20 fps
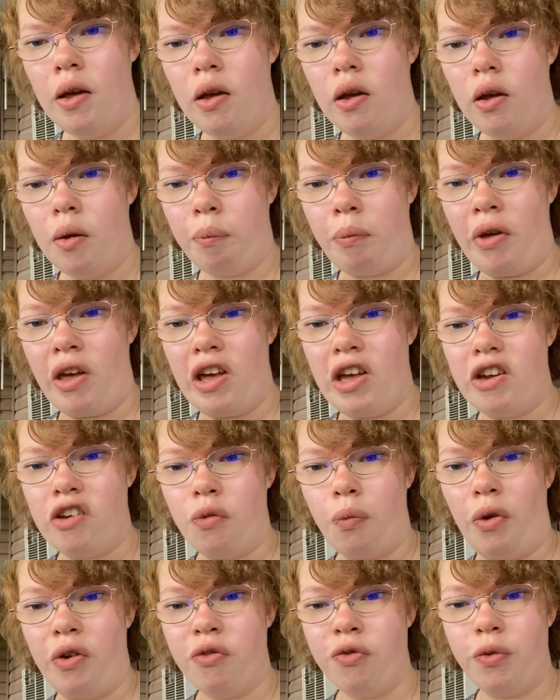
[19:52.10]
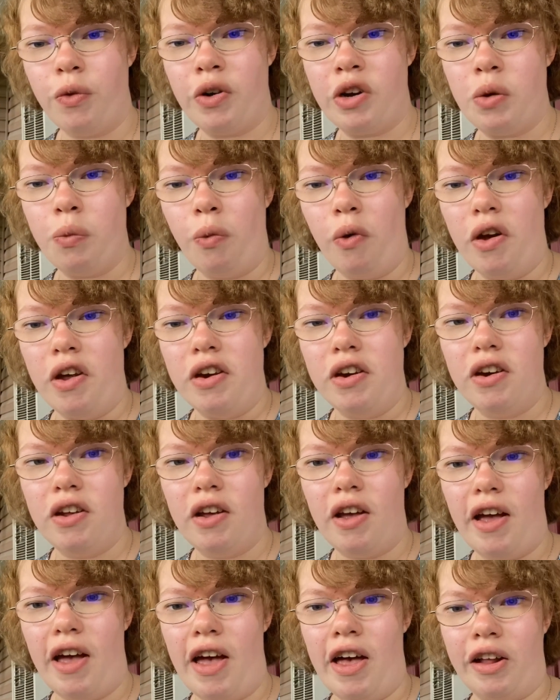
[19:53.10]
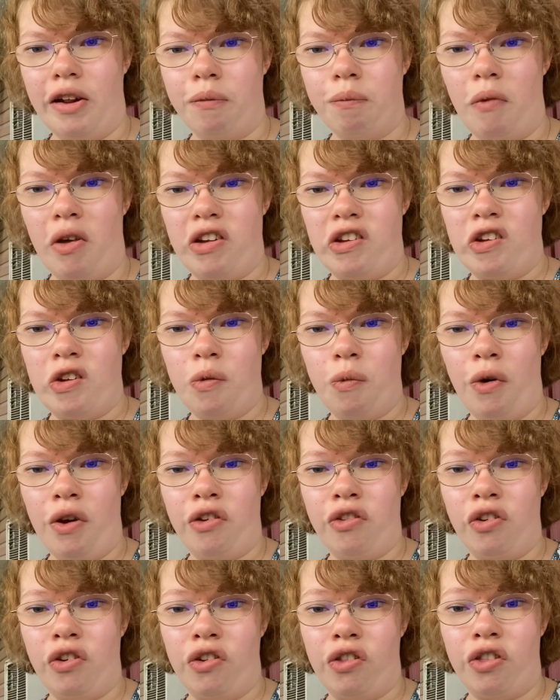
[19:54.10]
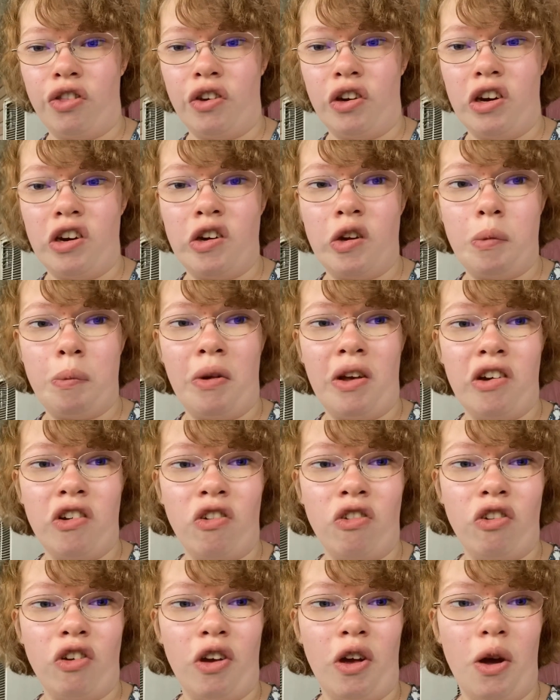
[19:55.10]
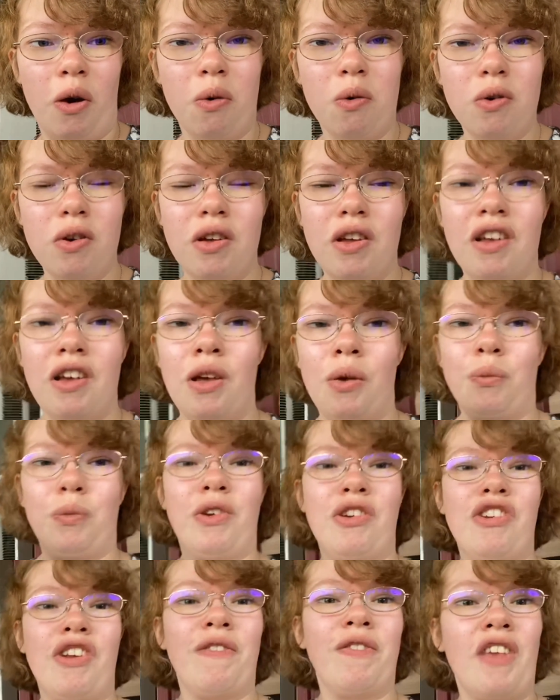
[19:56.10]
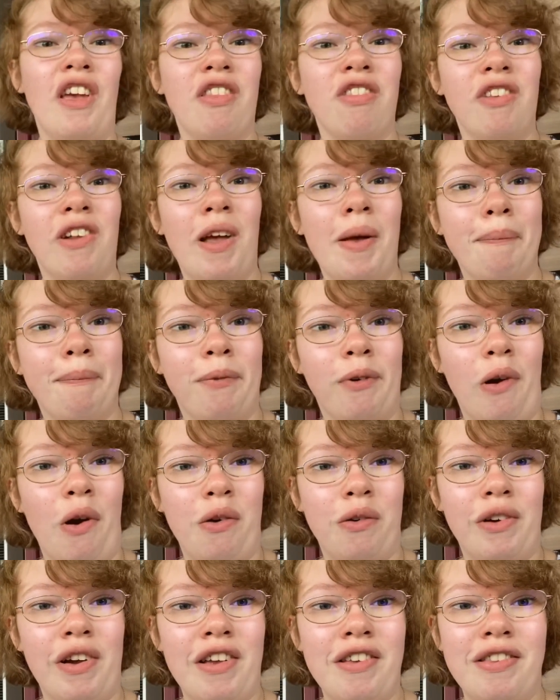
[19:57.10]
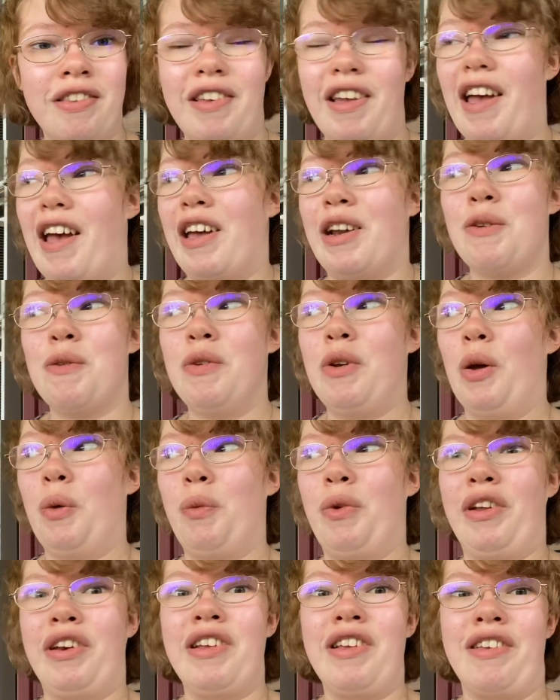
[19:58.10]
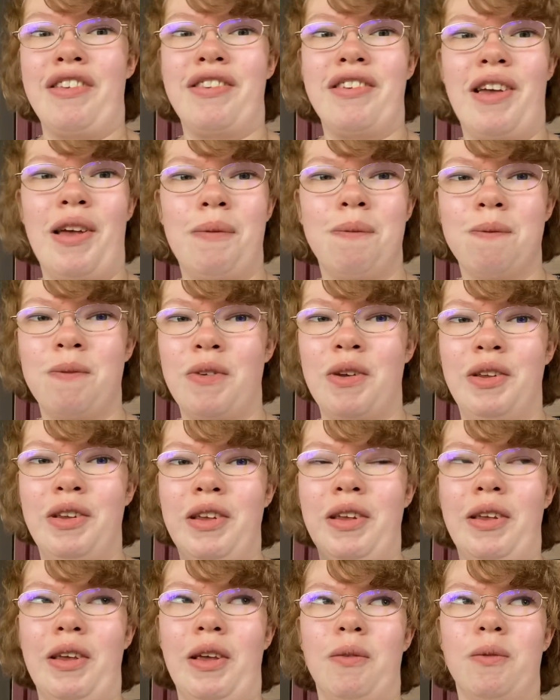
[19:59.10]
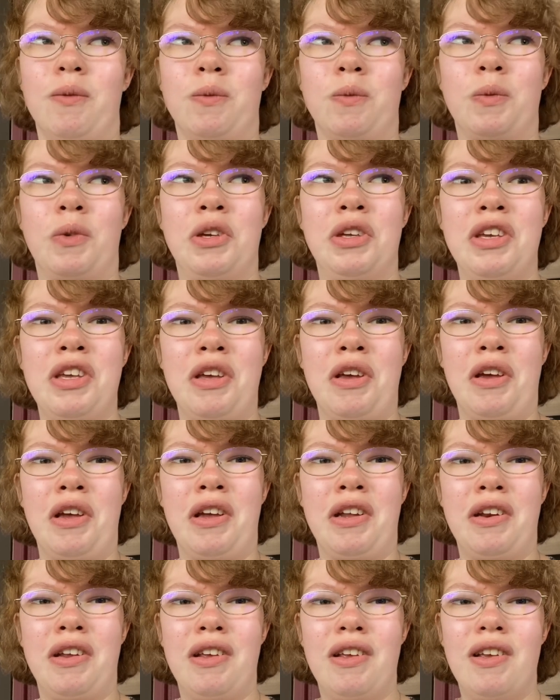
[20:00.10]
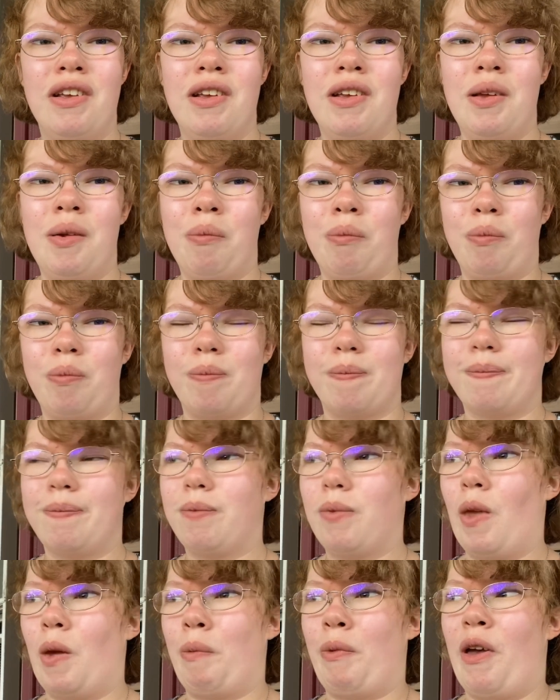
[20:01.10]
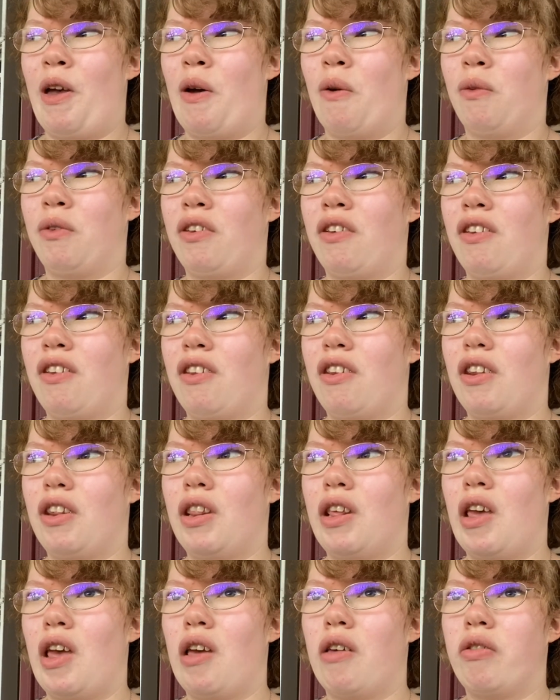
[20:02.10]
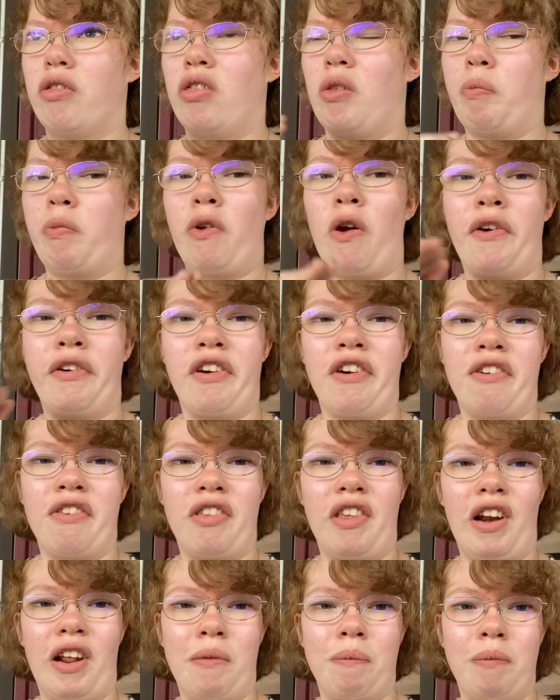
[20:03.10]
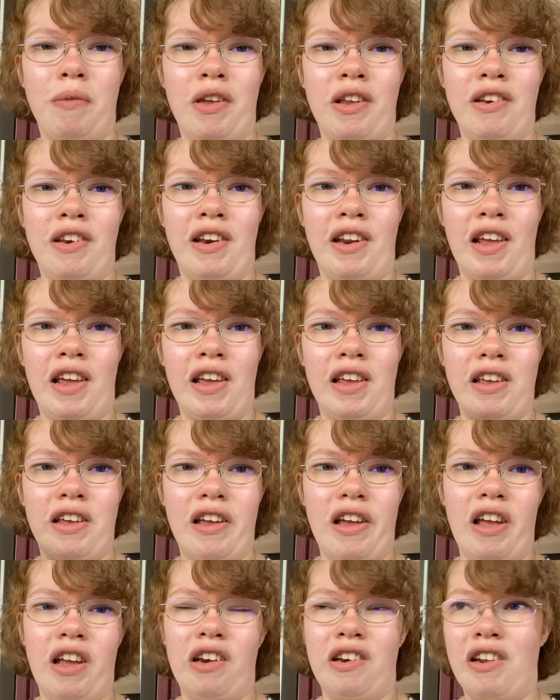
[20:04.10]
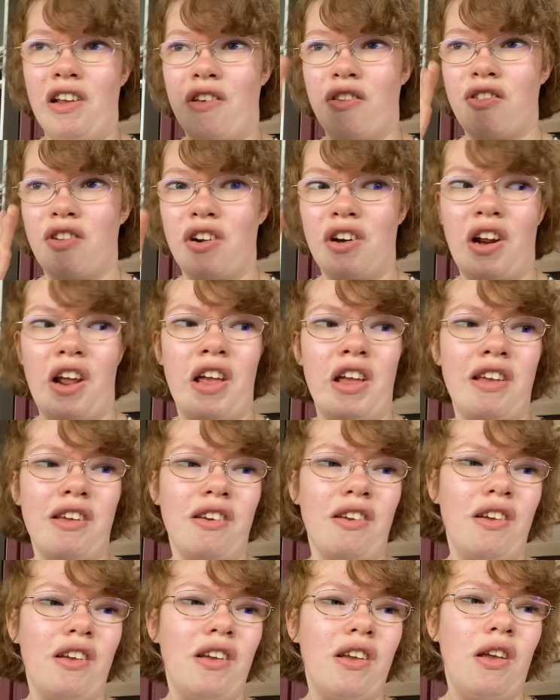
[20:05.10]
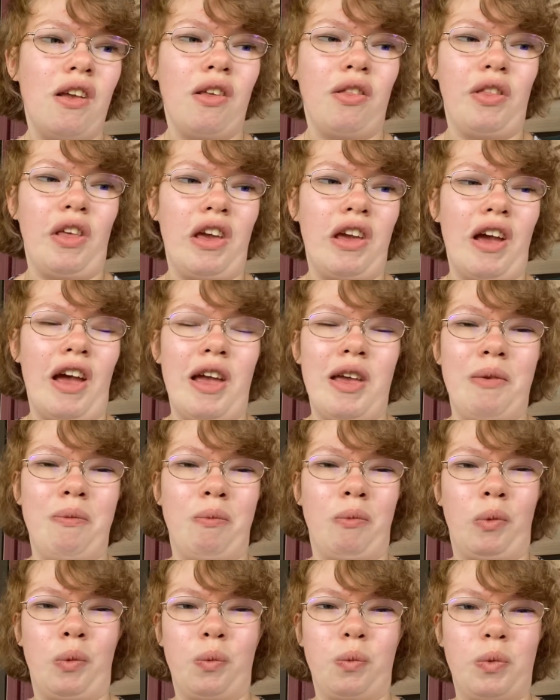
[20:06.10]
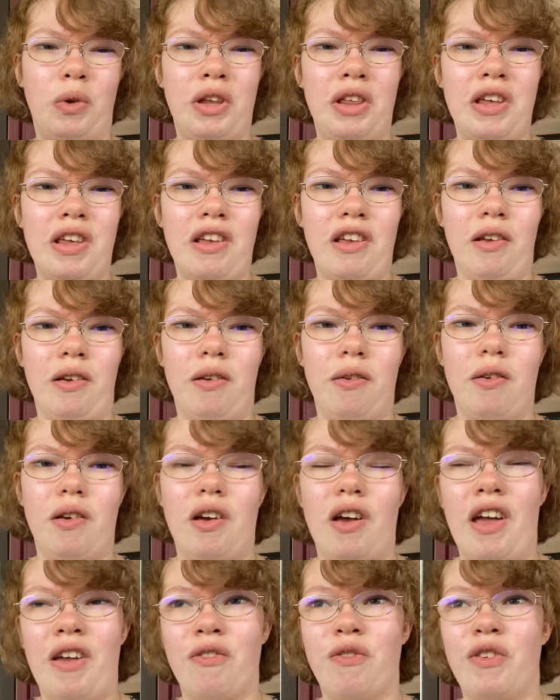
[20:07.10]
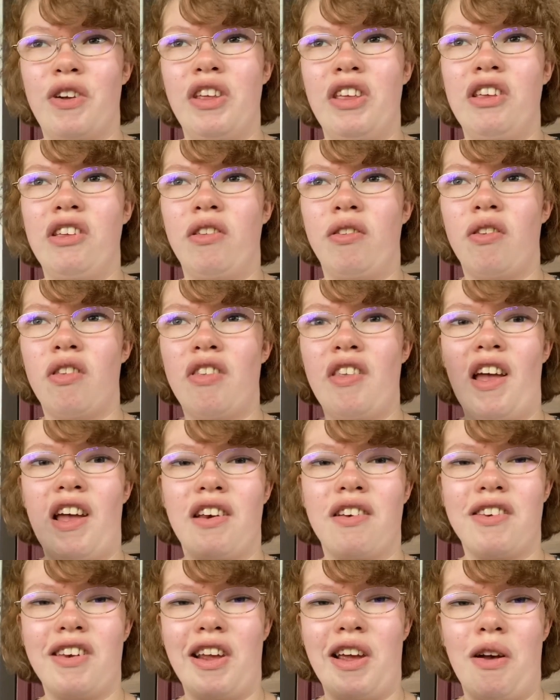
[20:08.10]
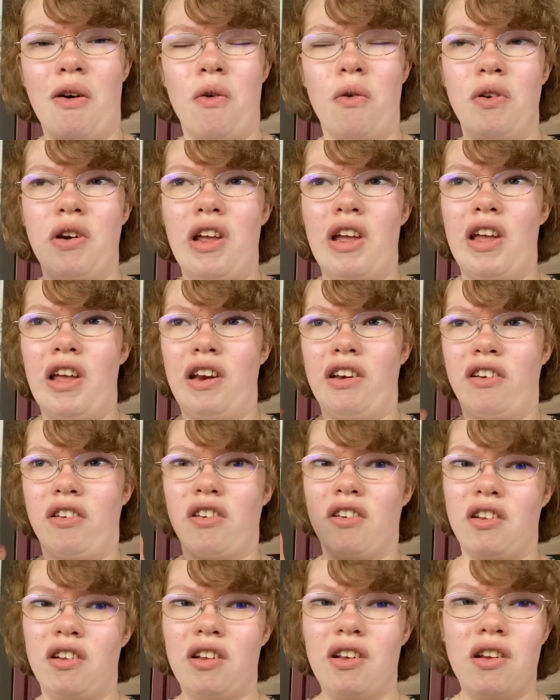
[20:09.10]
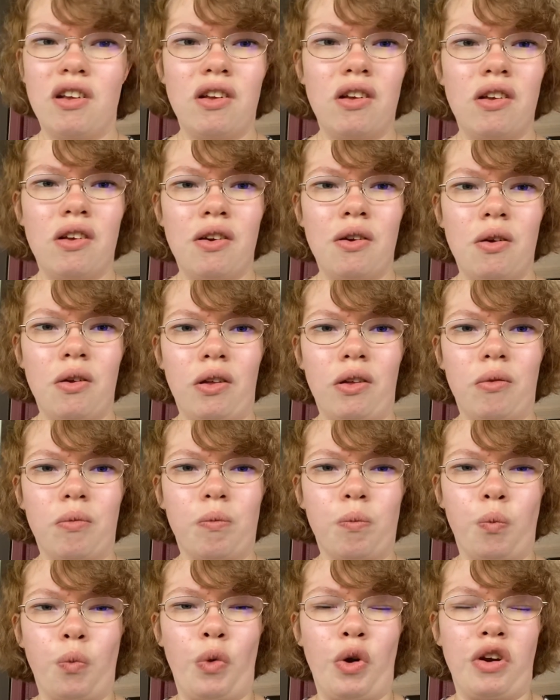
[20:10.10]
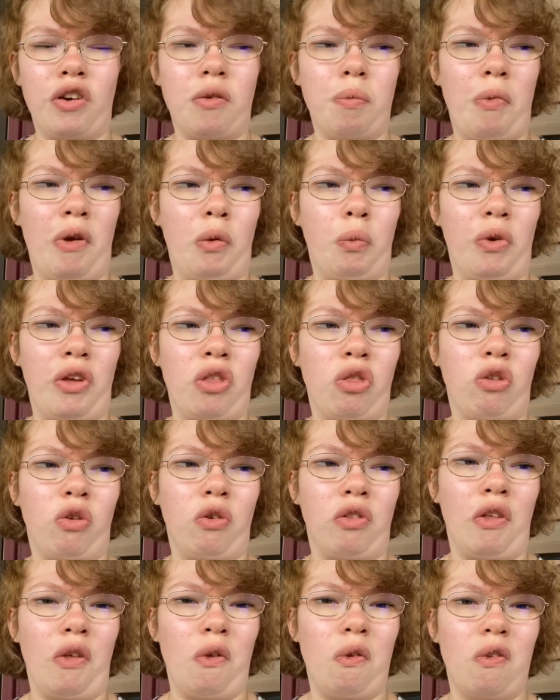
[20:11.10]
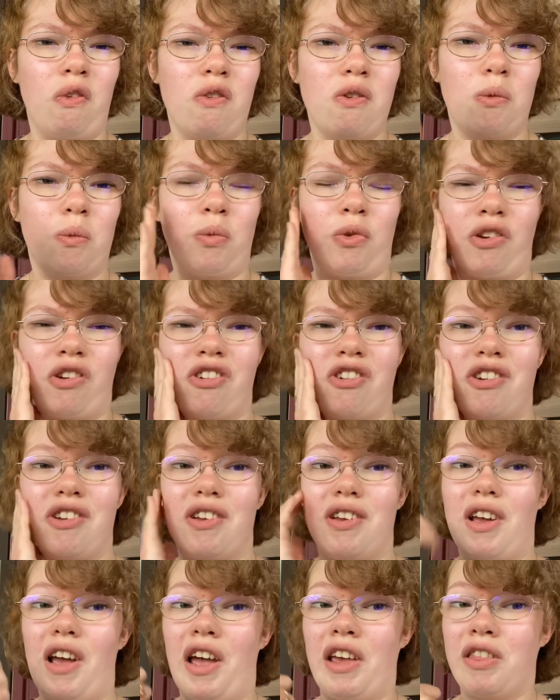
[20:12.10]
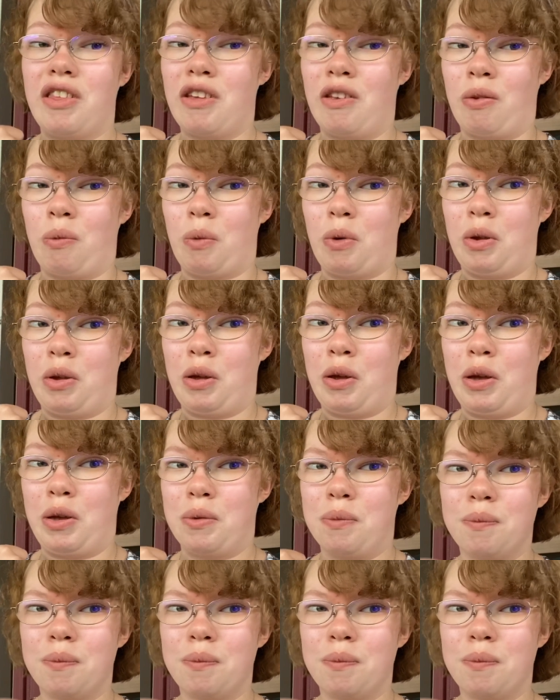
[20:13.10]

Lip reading: Page 141 out of my 232 pages to go, which if that's not progress, I don't know what is. I'm feeling really good about the progress that I've made today and yesterday. Like, I'm really I really sat down and worked my way through this, which I think is really good.